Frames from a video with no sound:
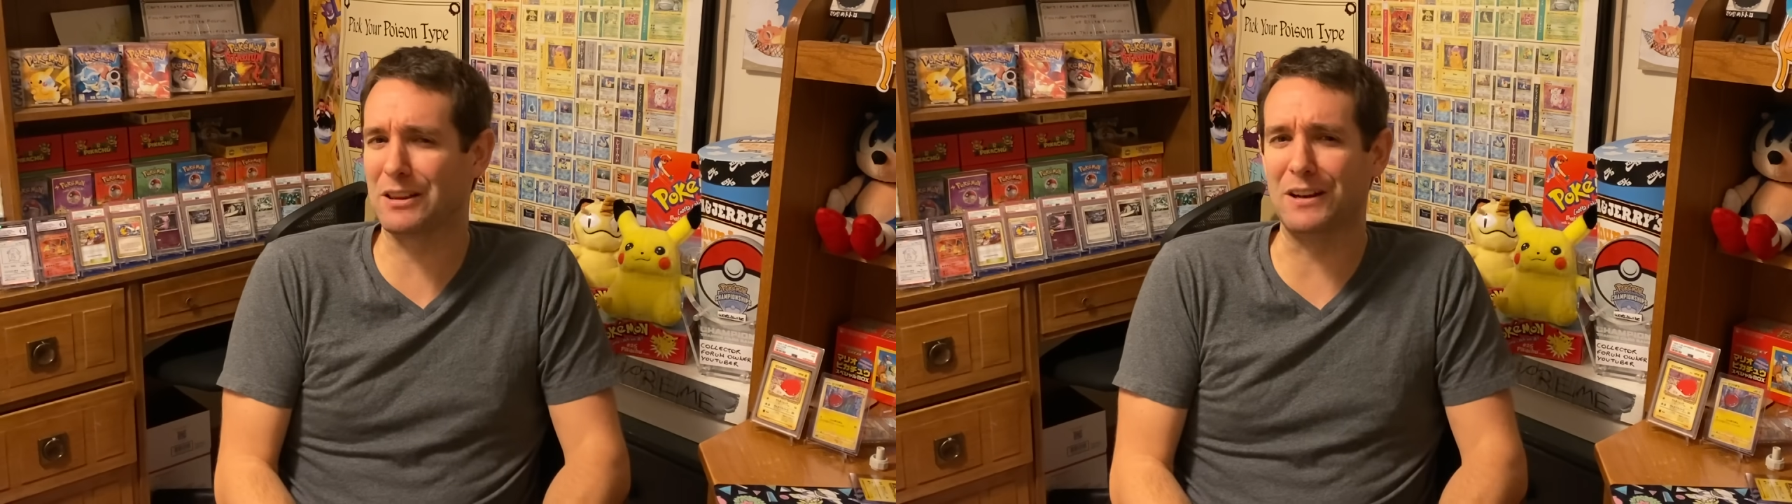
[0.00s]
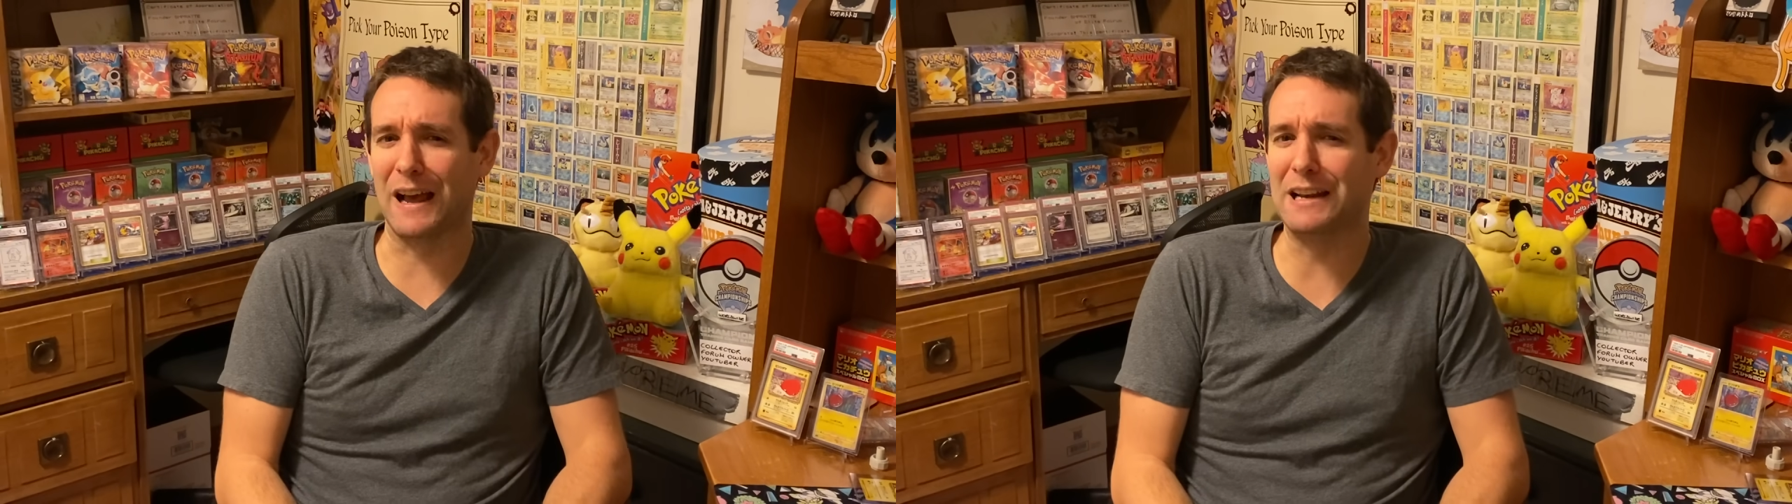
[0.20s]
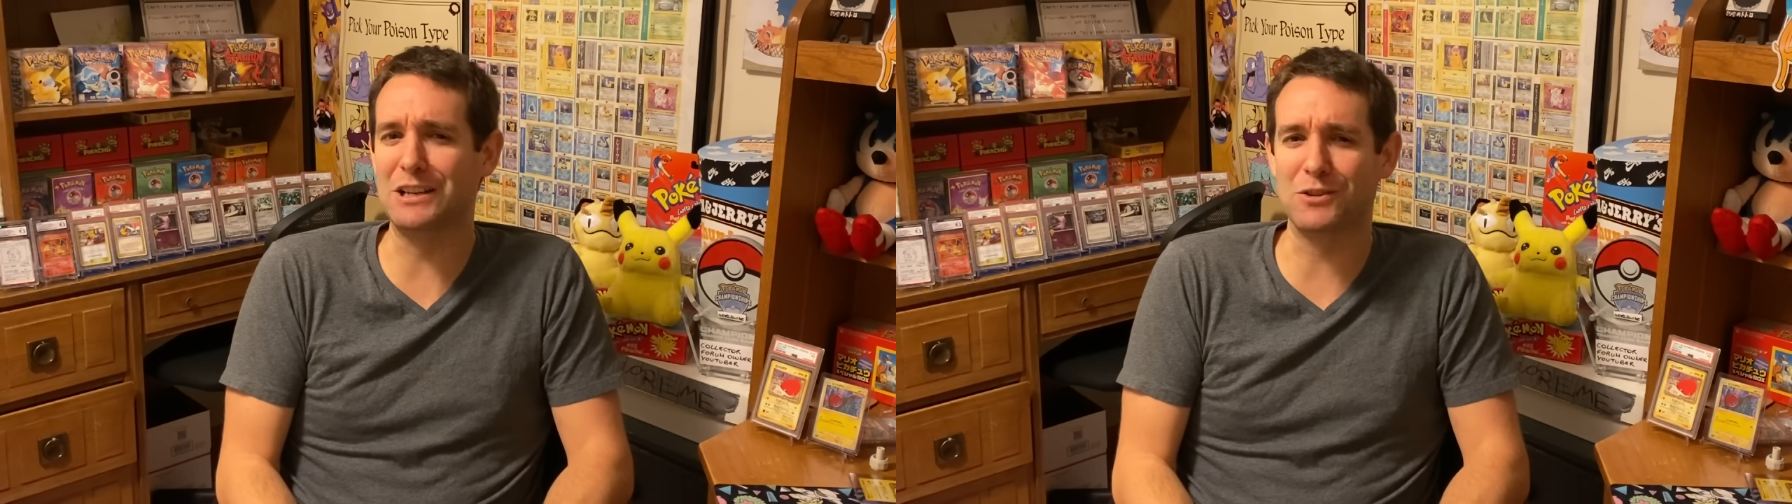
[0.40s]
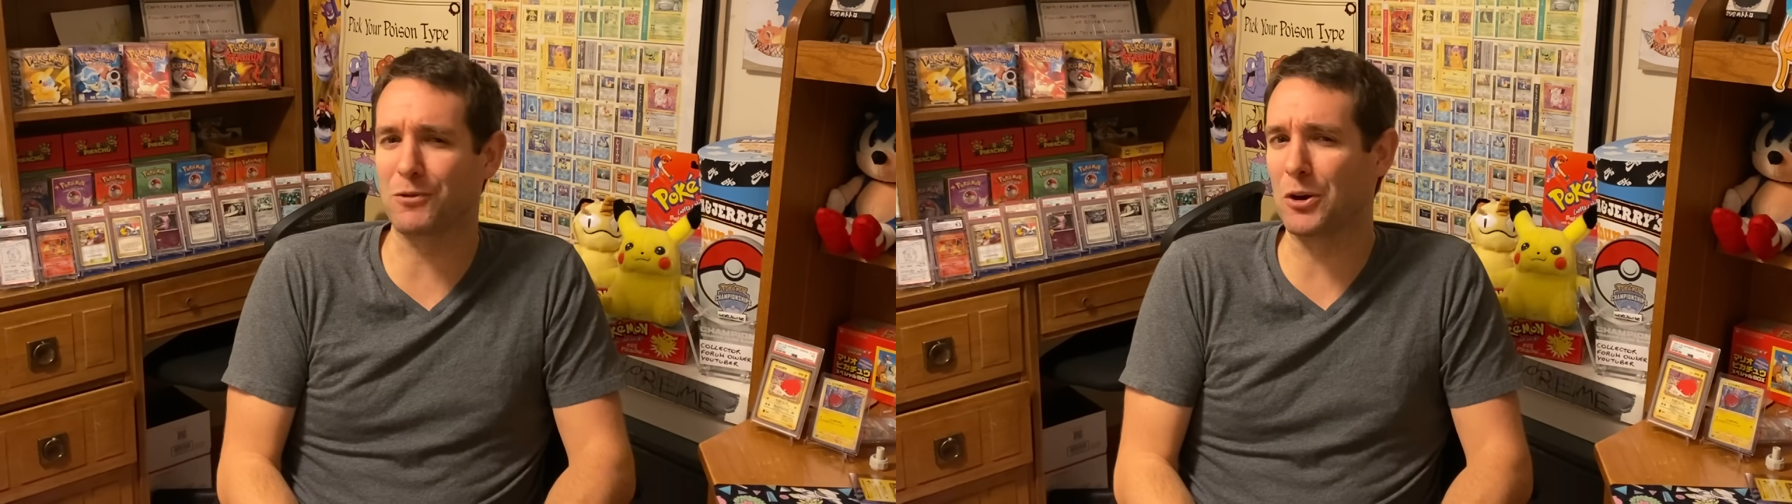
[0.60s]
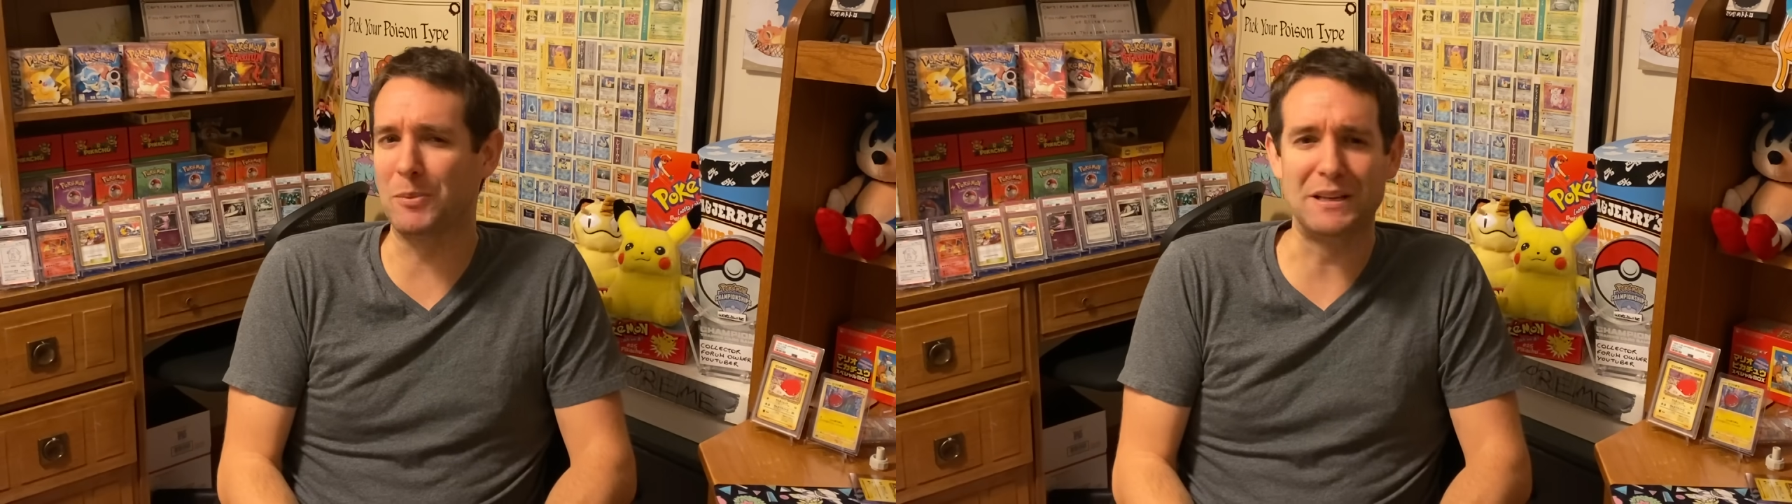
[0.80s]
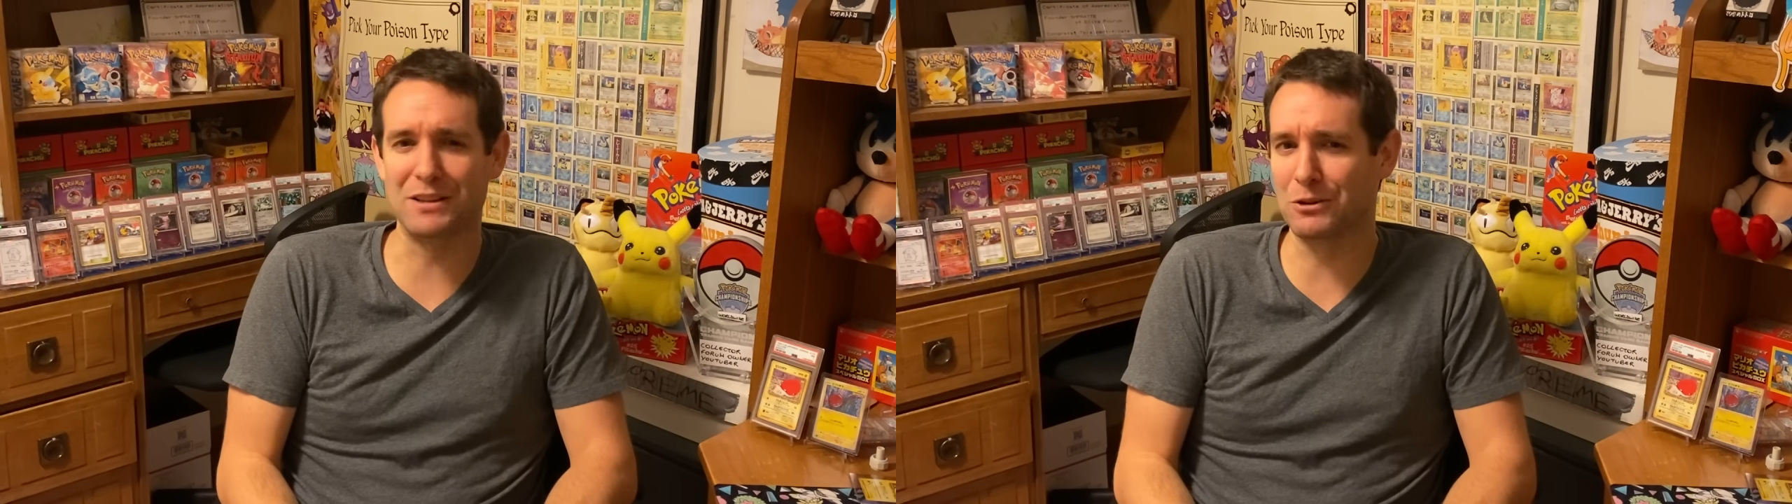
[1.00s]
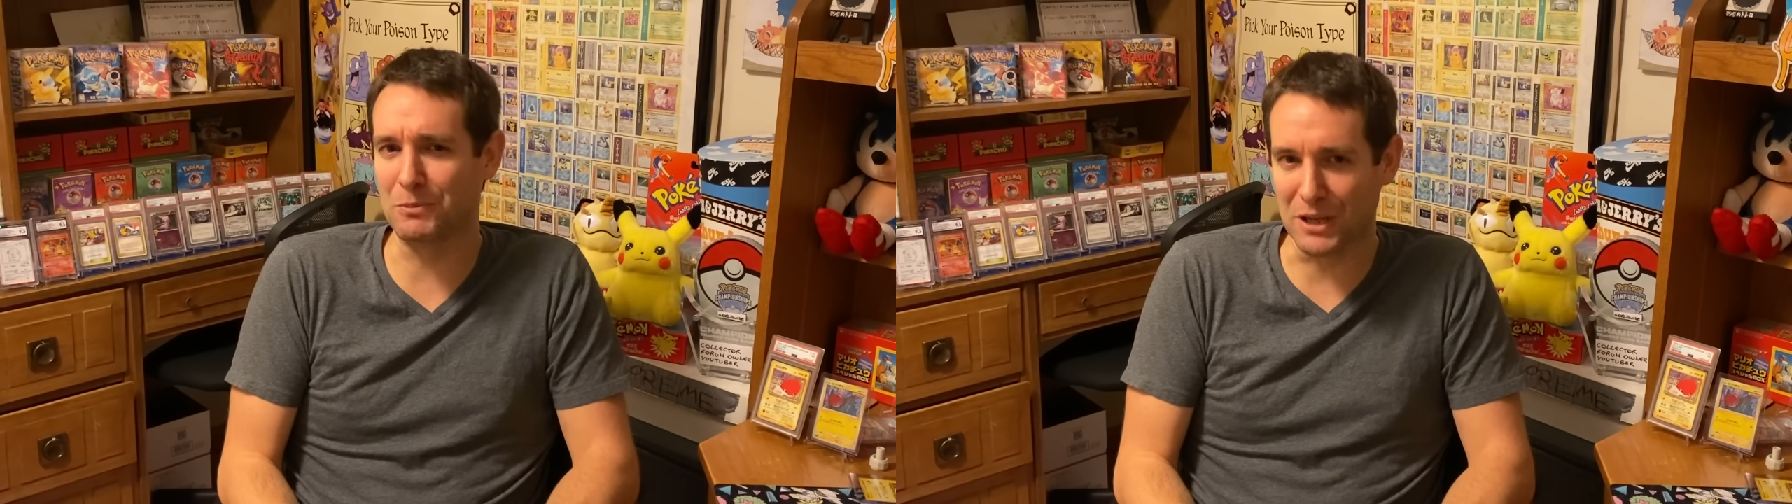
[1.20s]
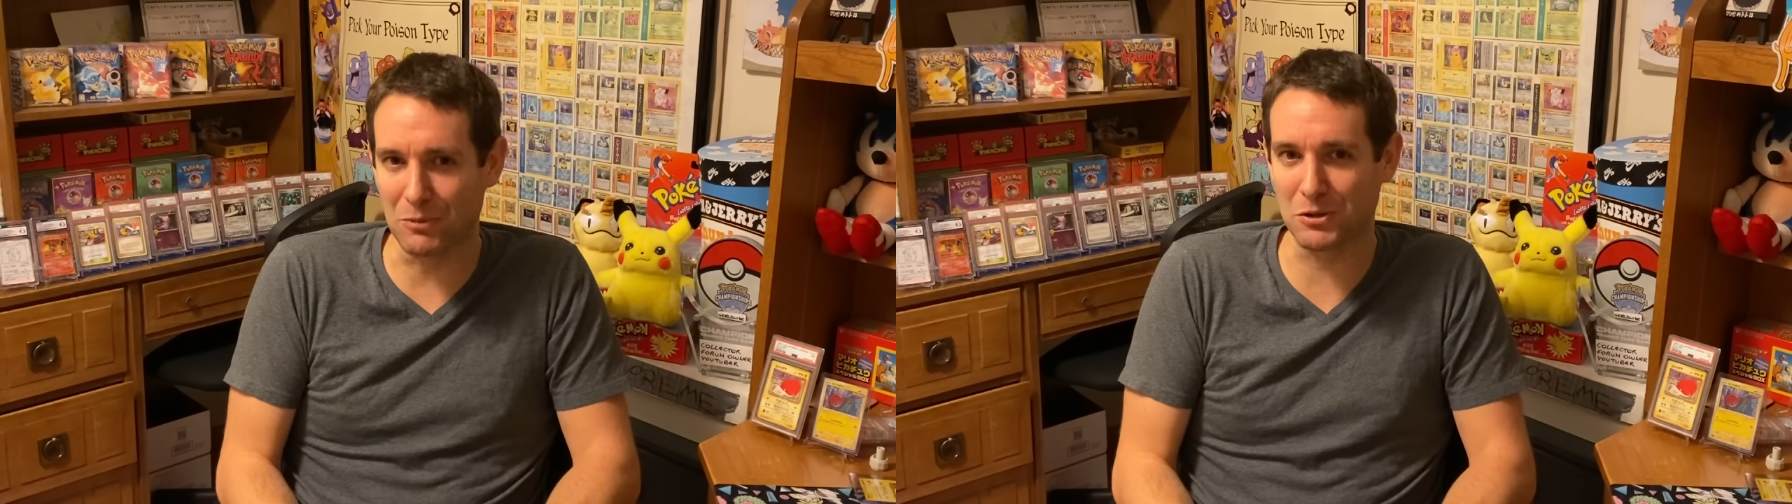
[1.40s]
the 90s Furby Tickle
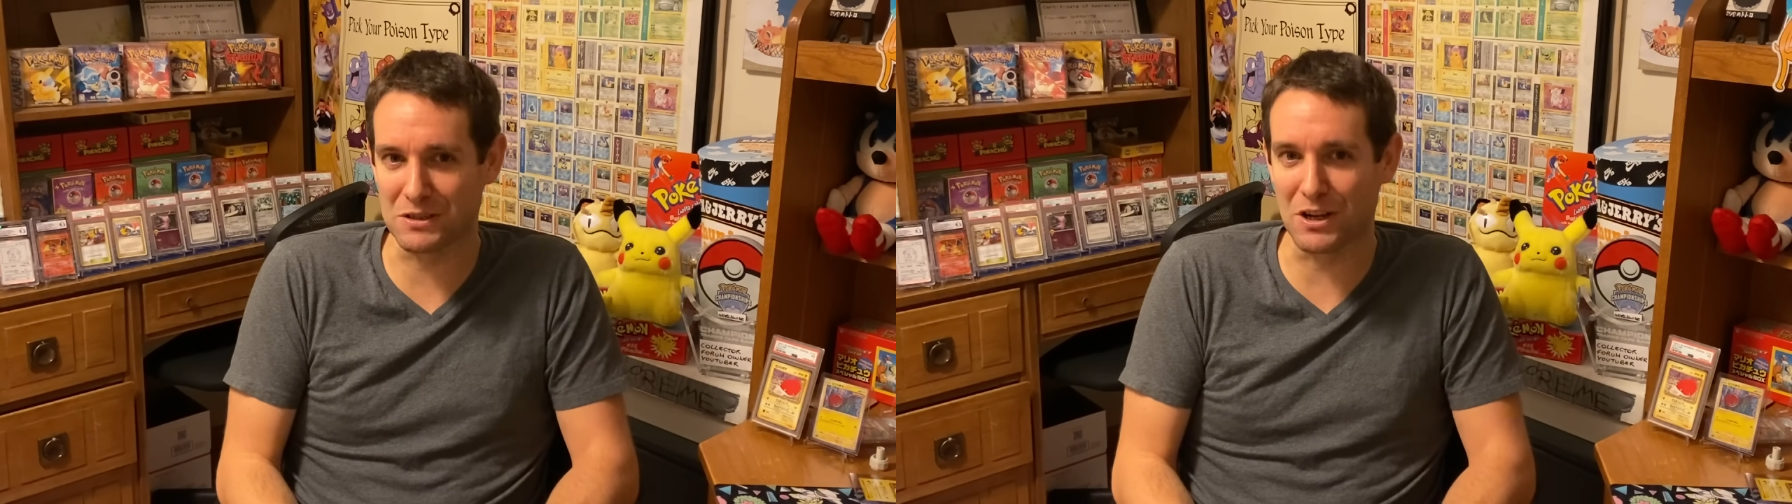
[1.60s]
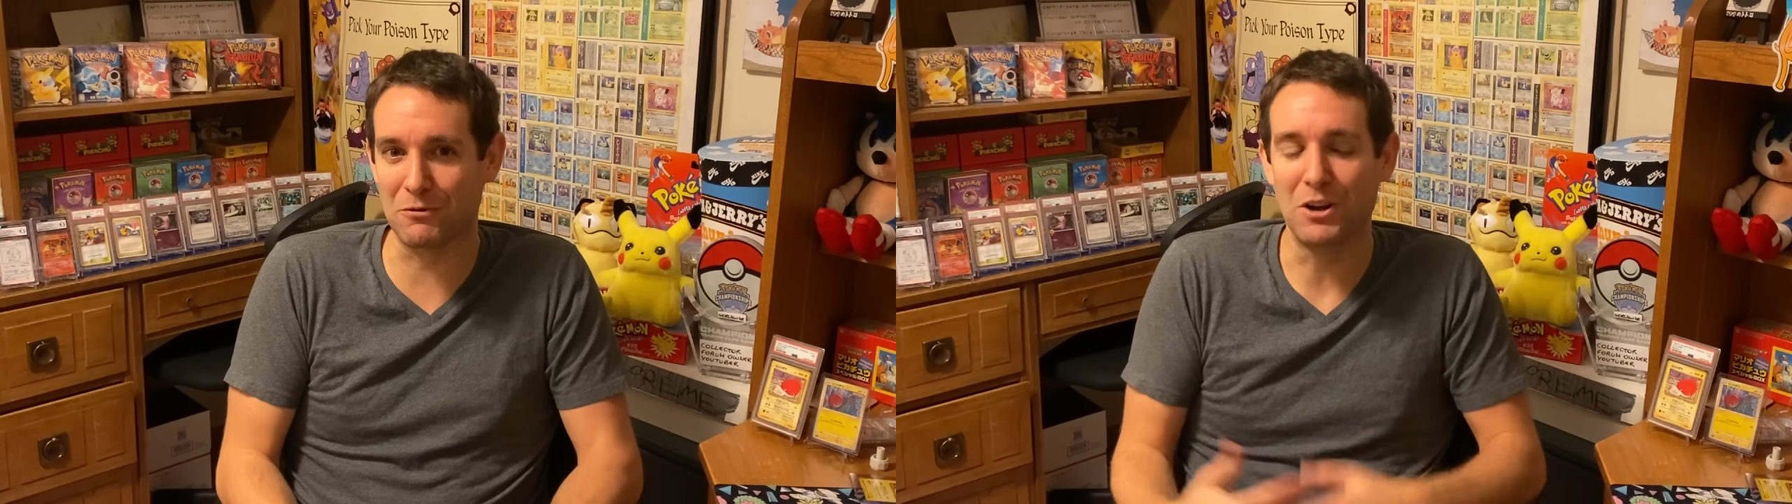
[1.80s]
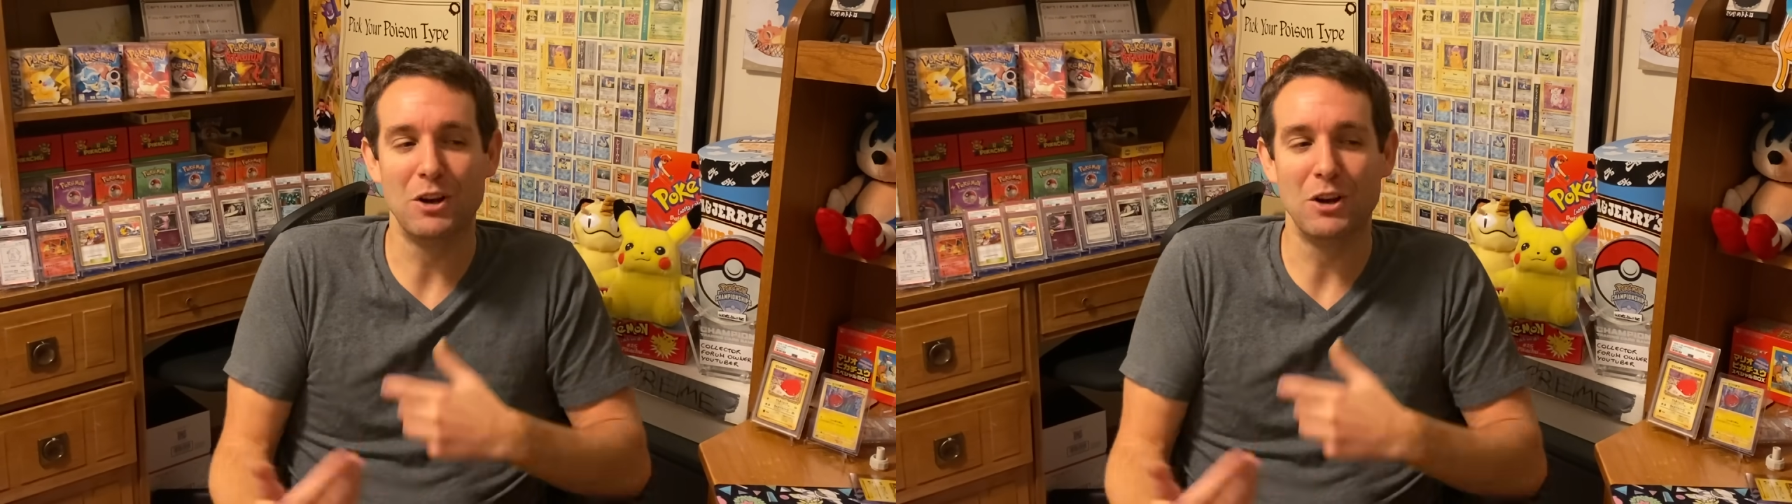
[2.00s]
Me Elmo stuff.